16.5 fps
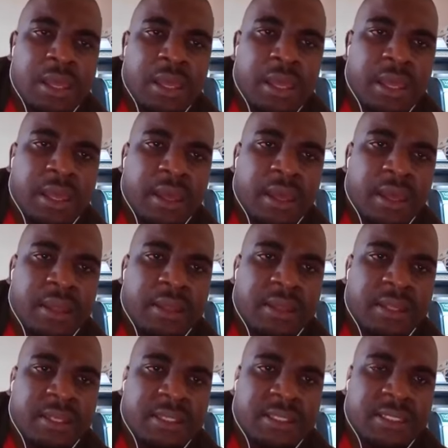Uh,
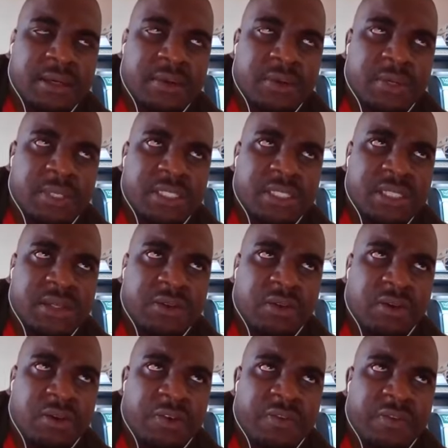there is a
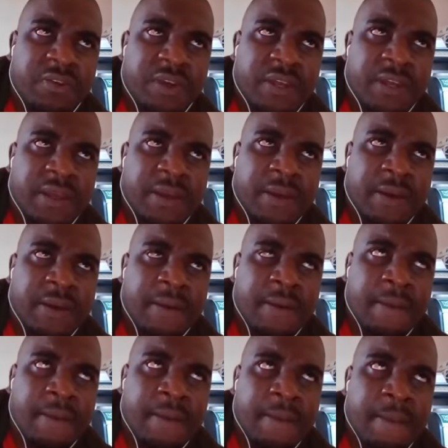question of
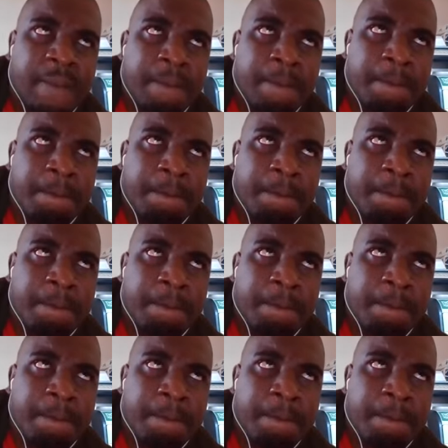um,